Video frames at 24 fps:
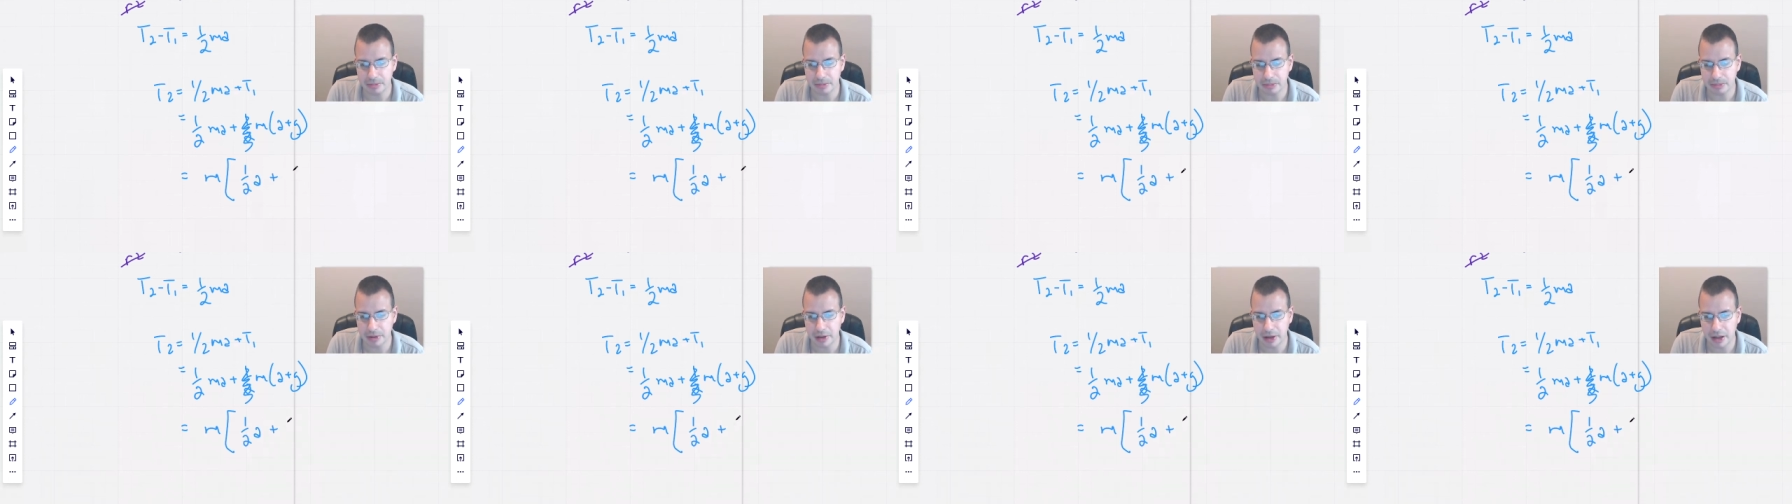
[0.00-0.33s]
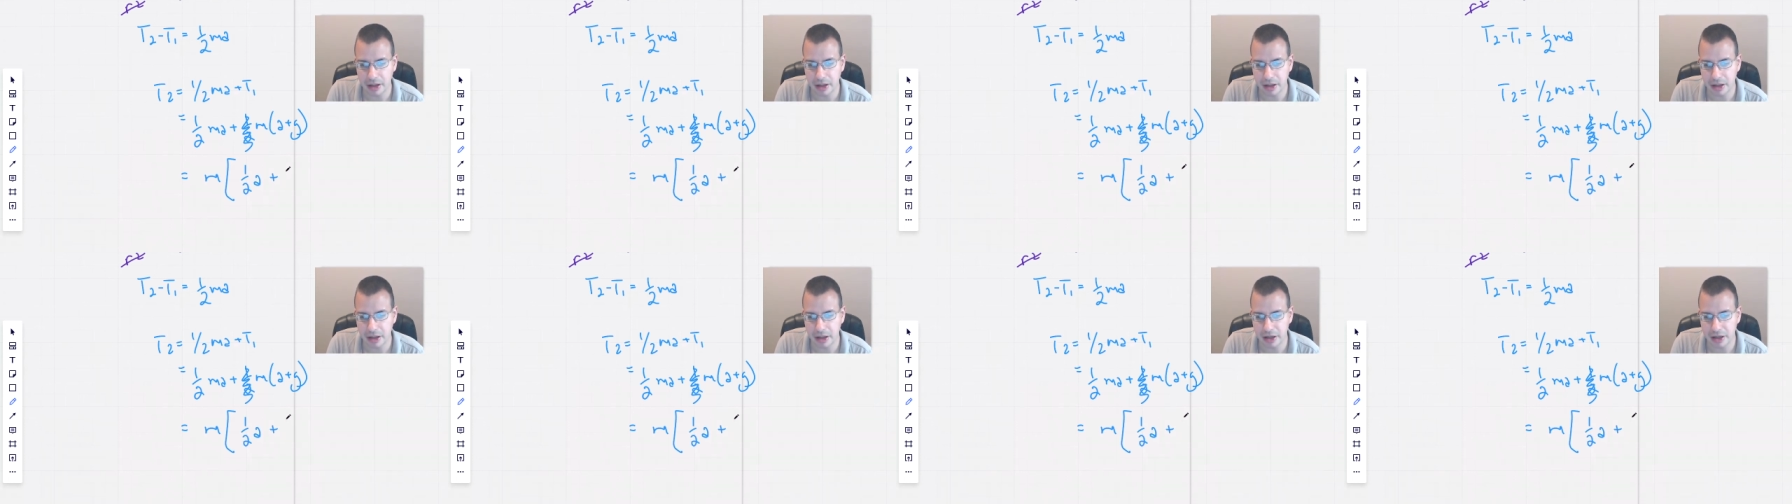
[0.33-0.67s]

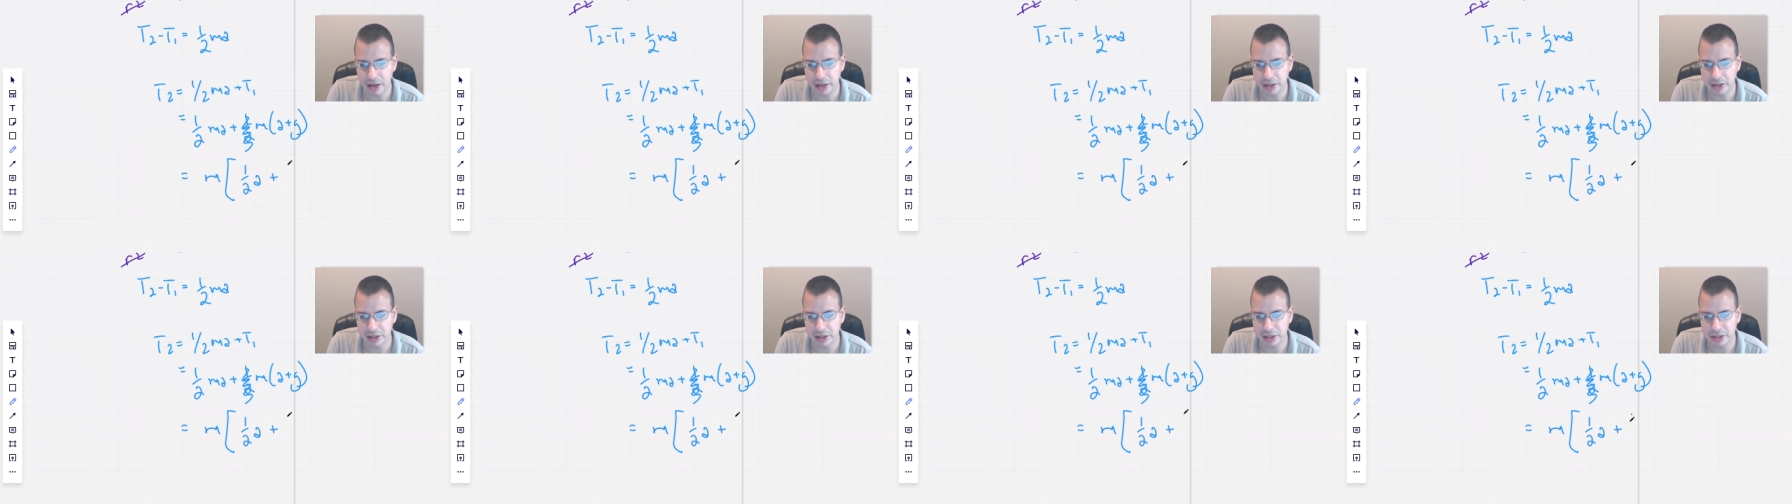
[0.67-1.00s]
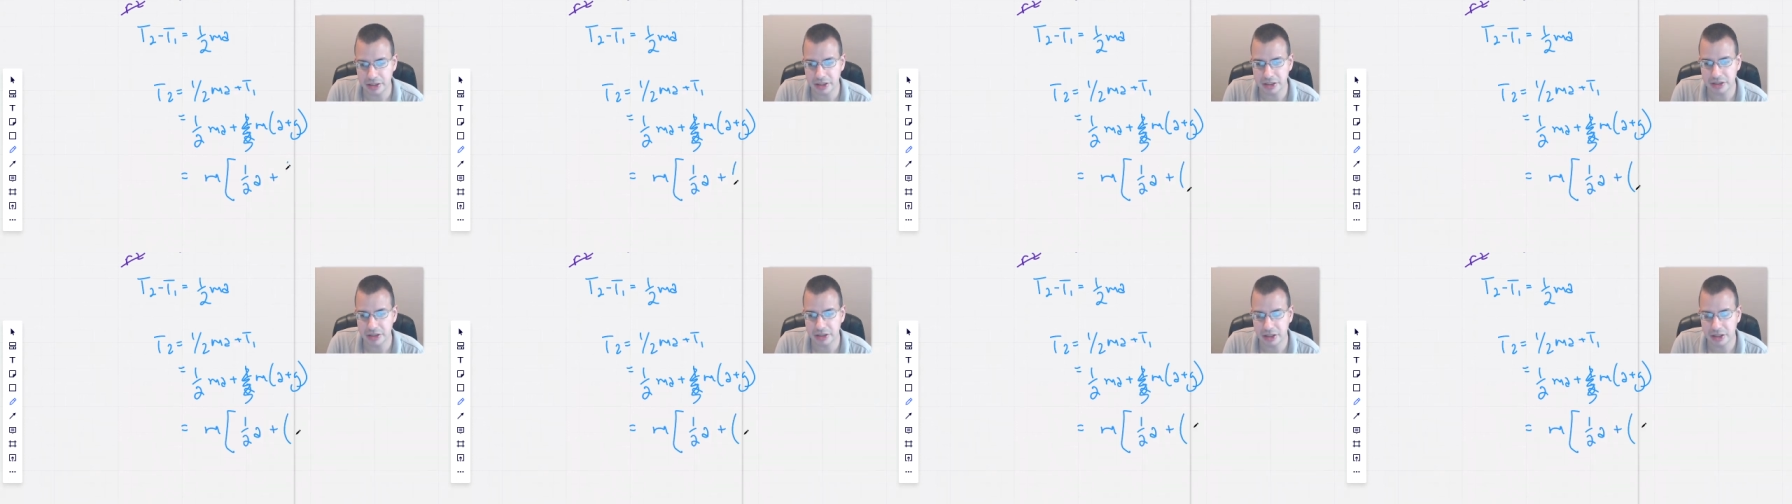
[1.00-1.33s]

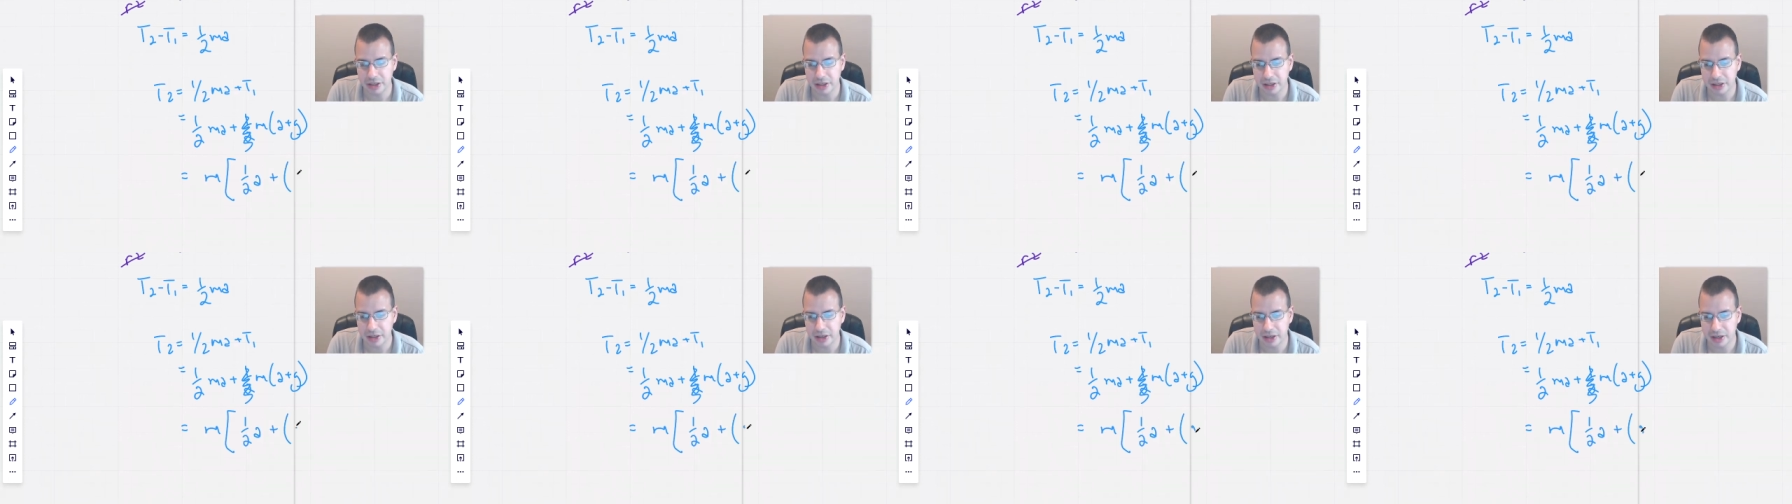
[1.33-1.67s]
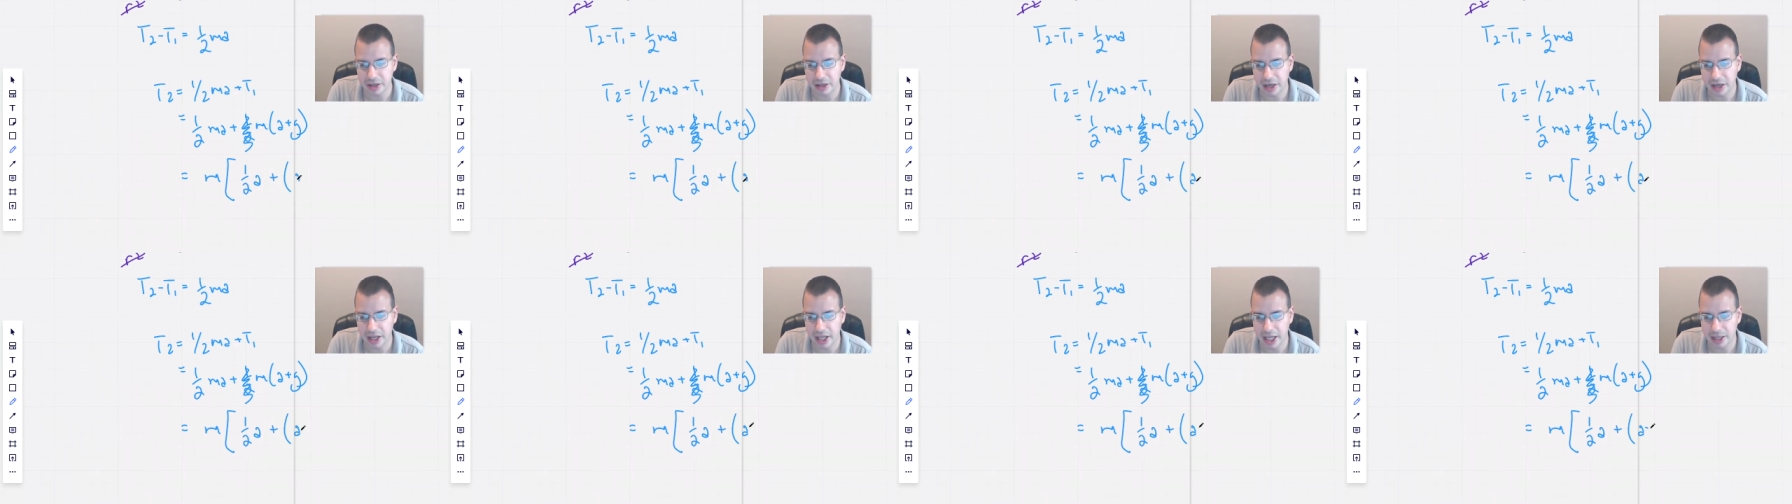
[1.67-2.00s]
plus
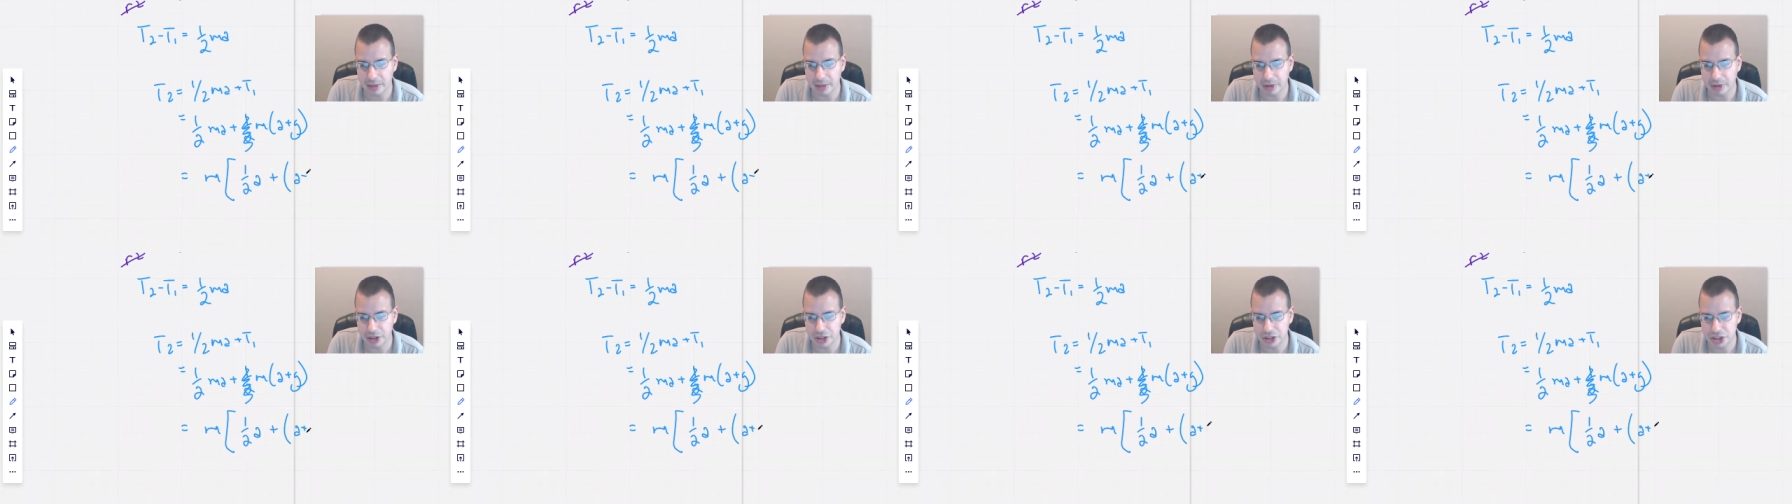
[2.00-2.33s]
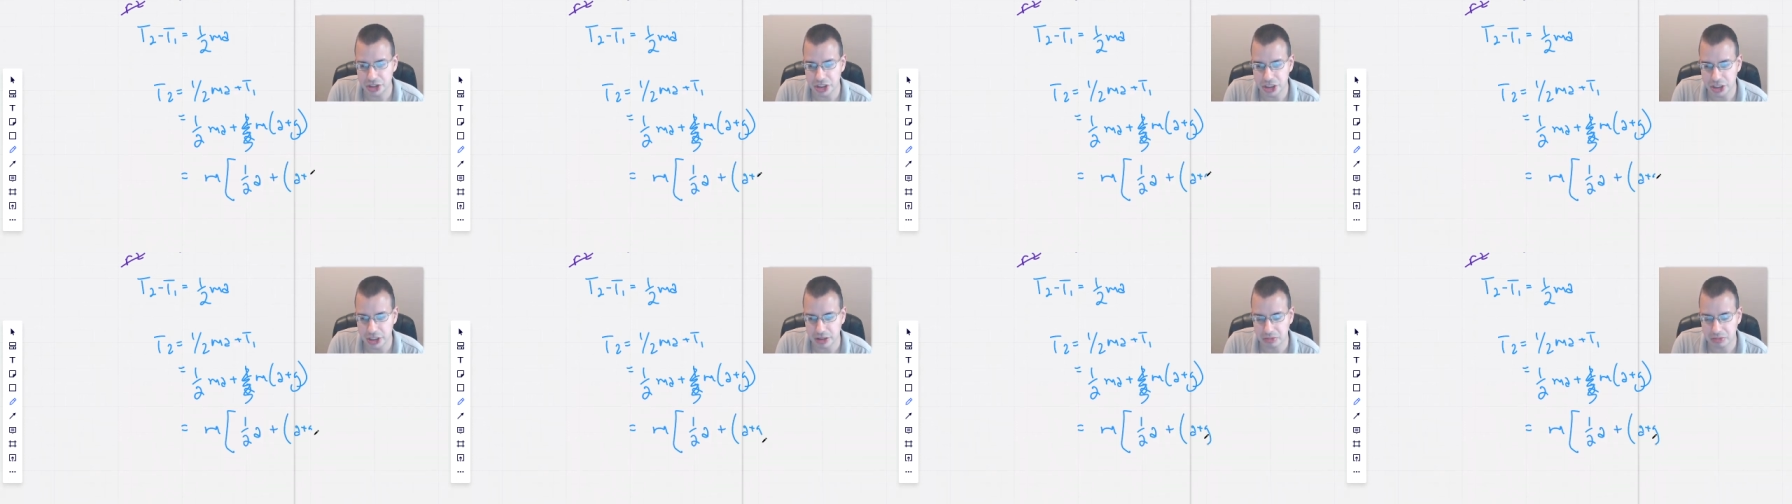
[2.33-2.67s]
A plus
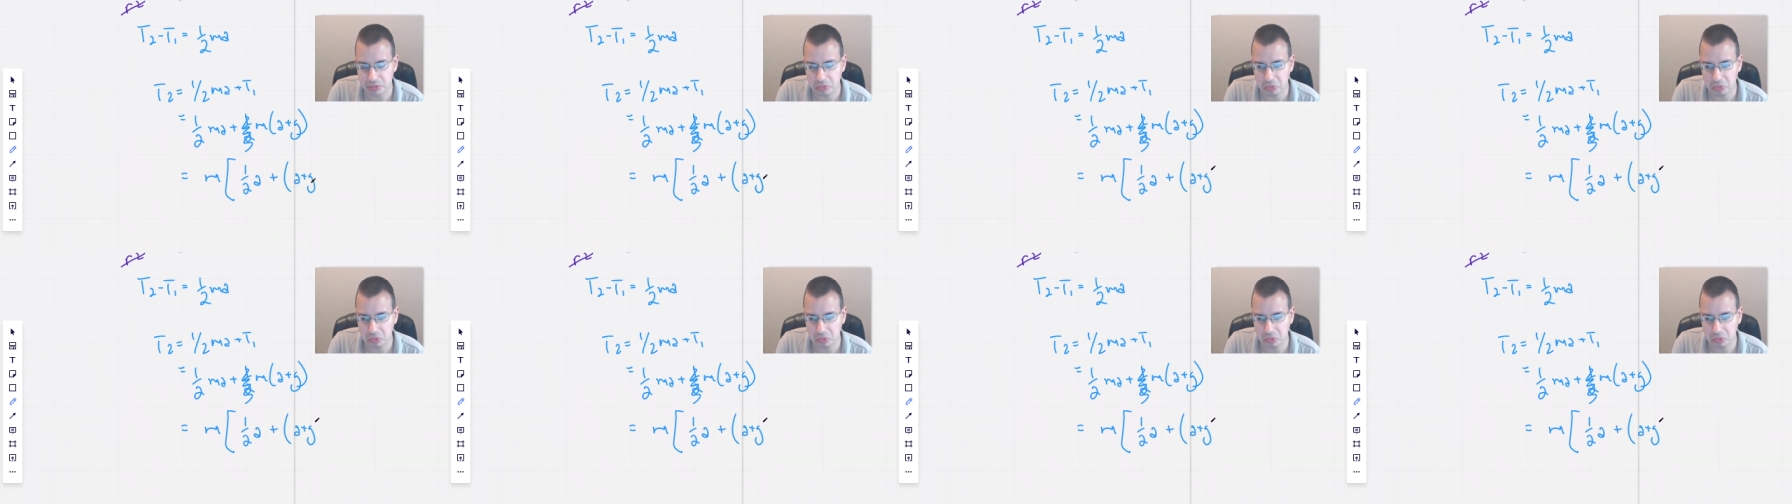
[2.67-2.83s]
G.